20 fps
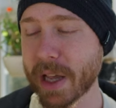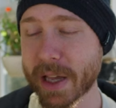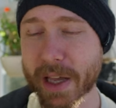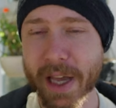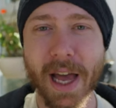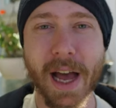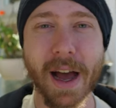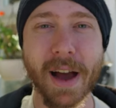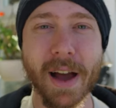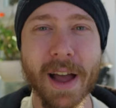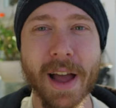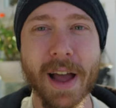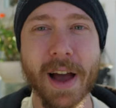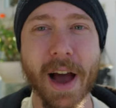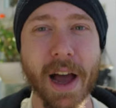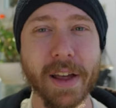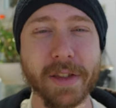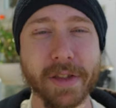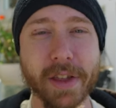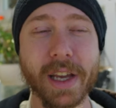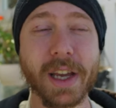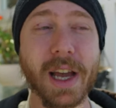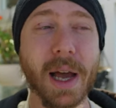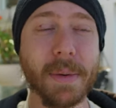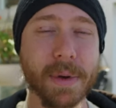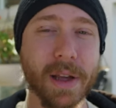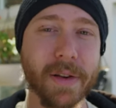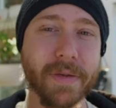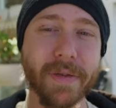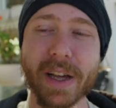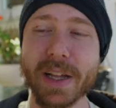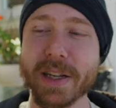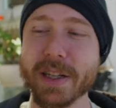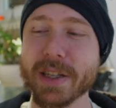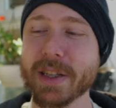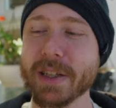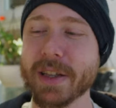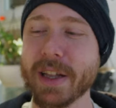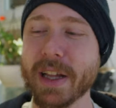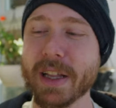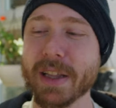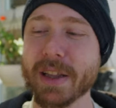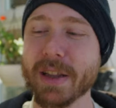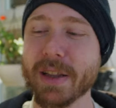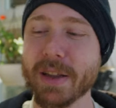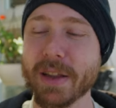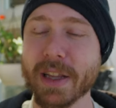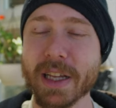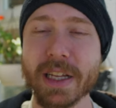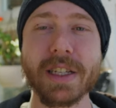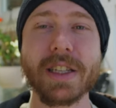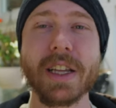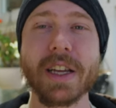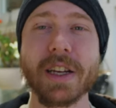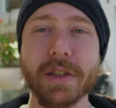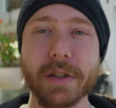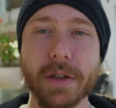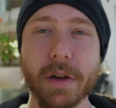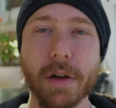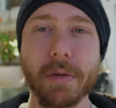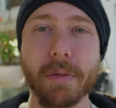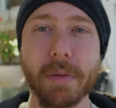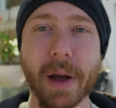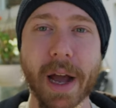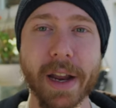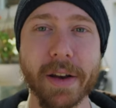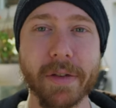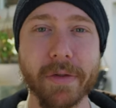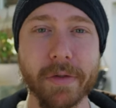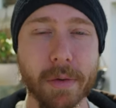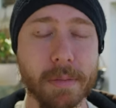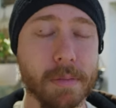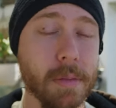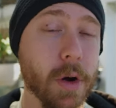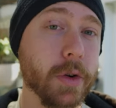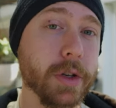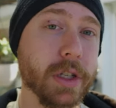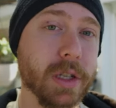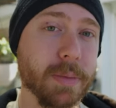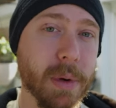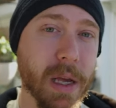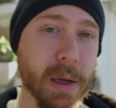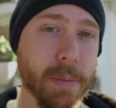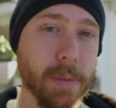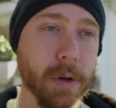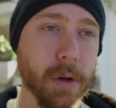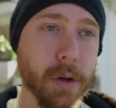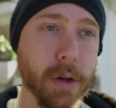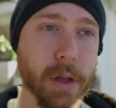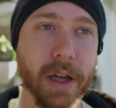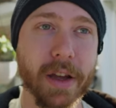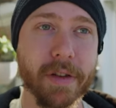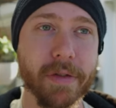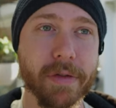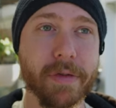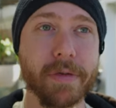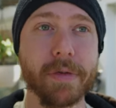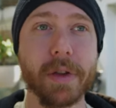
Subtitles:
yeah, I think I'm convinced that these things are right for most people. If